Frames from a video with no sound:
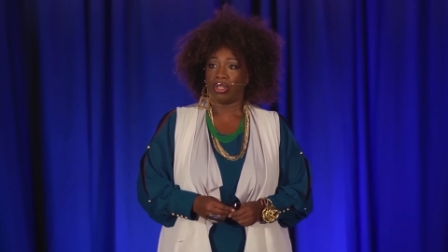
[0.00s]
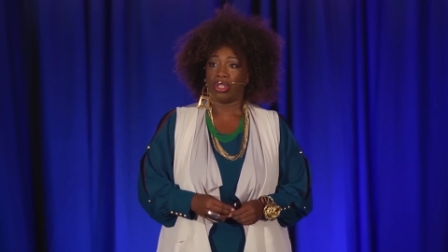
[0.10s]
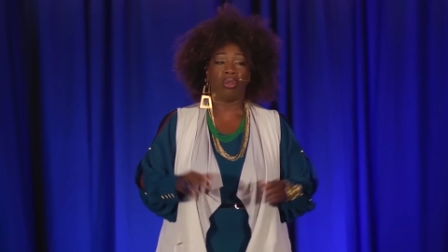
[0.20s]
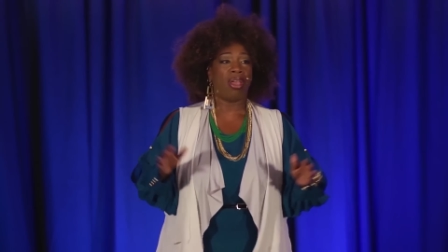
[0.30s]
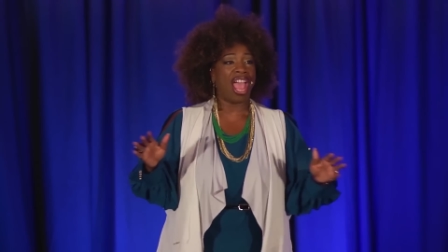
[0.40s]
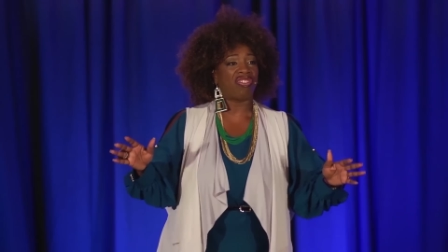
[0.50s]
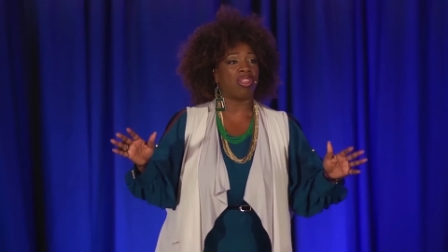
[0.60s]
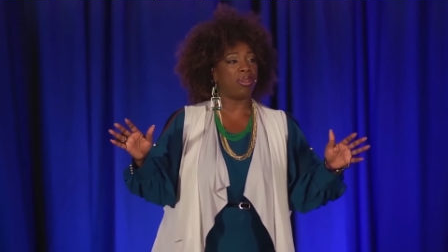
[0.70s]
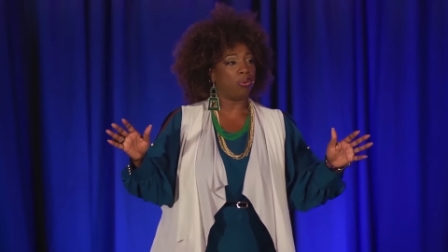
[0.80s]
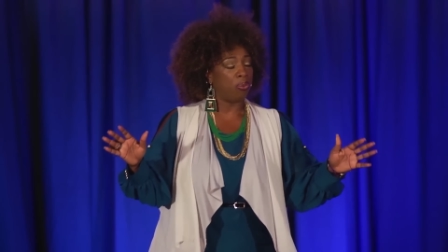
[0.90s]
You have
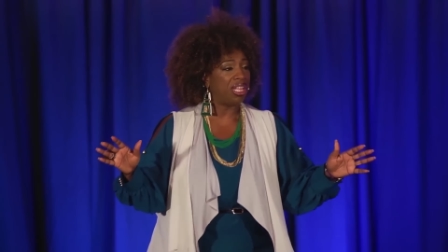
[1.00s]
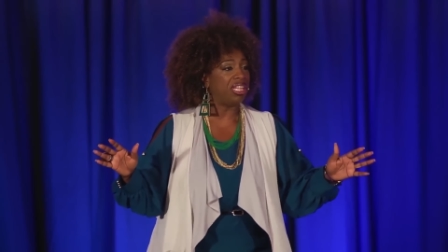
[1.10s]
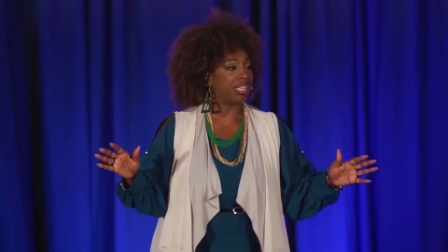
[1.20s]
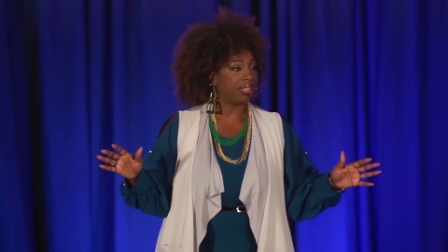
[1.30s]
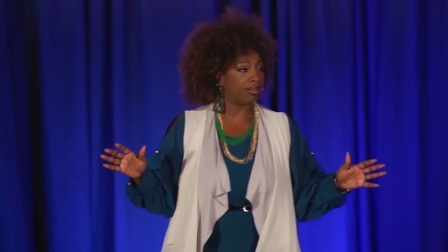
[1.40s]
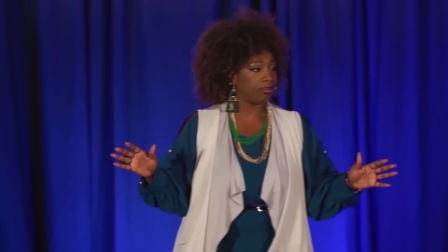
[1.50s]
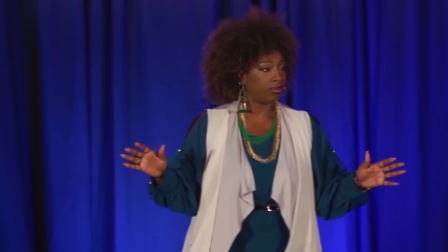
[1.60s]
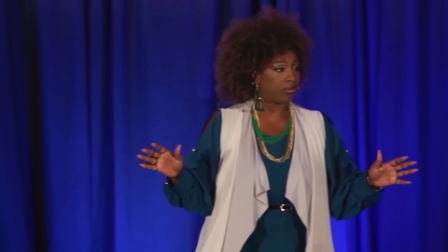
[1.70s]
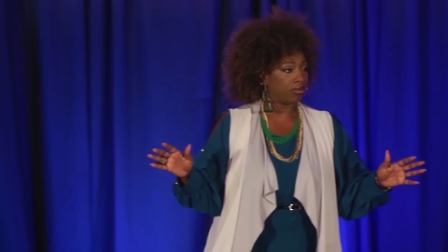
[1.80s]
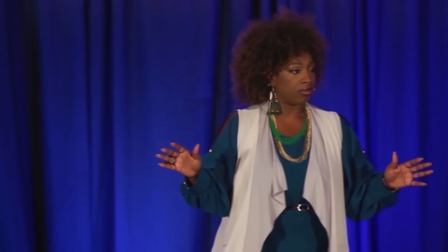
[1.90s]
to be willing
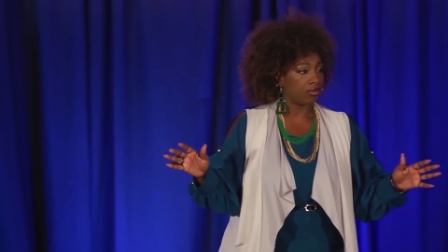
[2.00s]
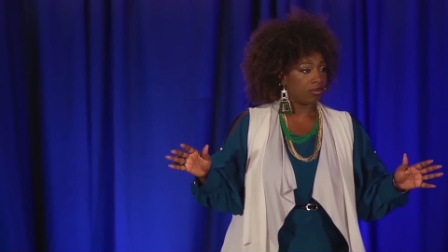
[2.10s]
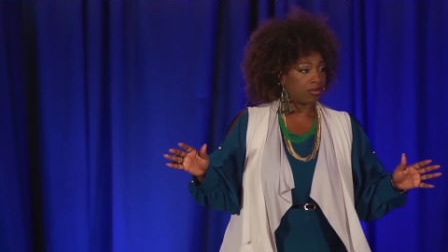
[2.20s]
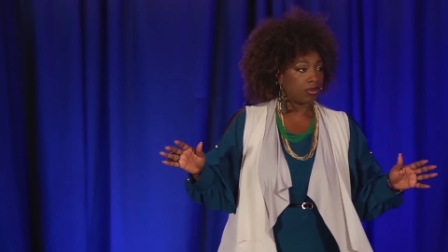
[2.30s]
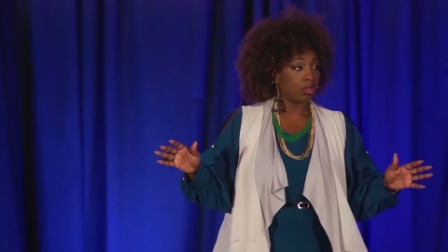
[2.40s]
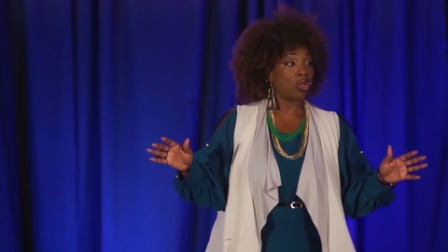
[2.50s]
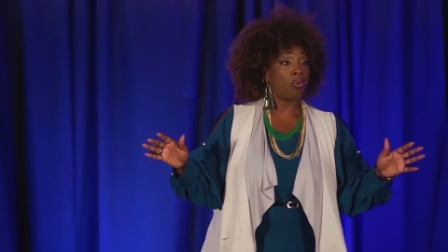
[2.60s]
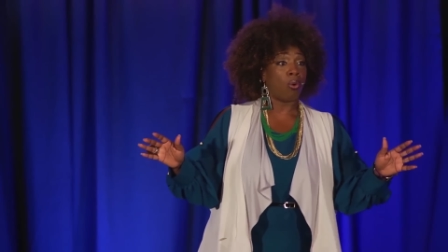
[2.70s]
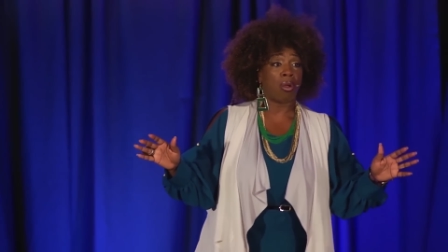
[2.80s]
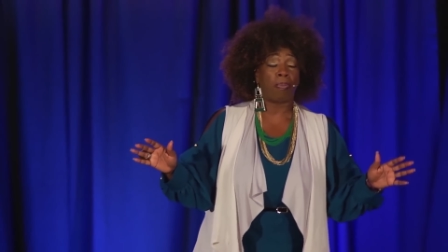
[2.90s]
to
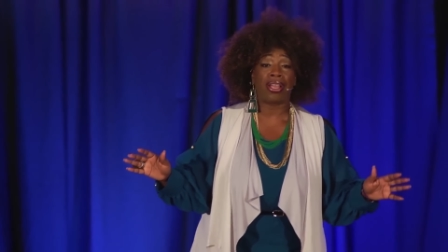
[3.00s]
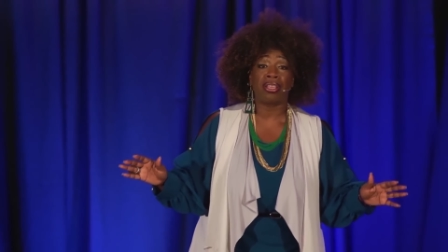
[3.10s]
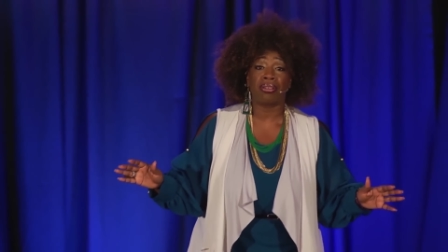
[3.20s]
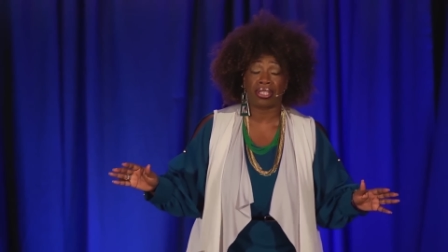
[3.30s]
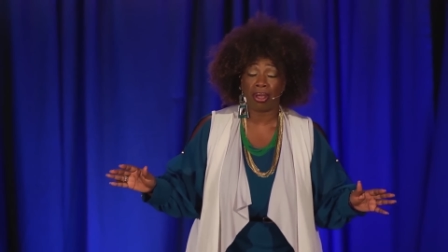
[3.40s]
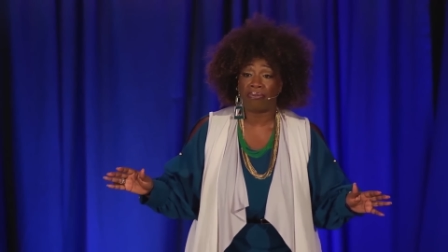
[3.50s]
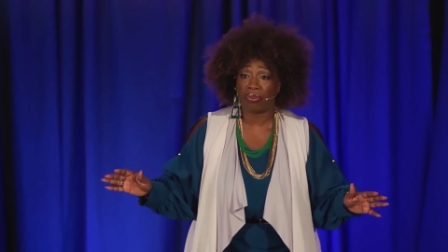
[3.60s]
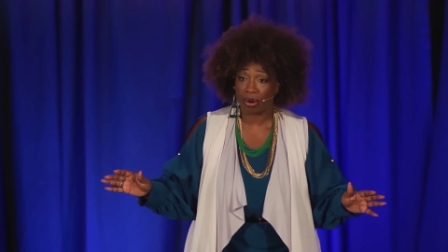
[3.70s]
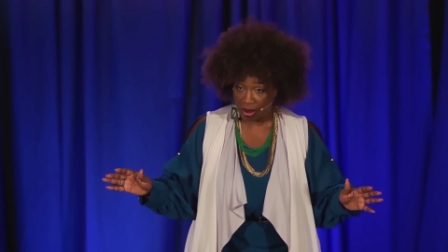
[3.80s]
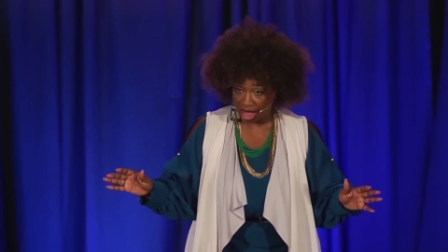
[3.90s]
walk by yourself
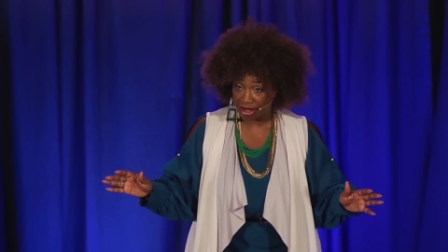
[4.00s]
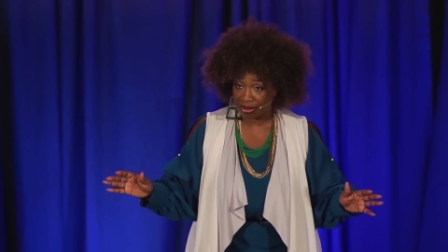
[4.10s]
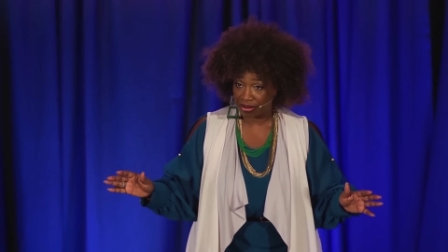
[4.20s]
for a while.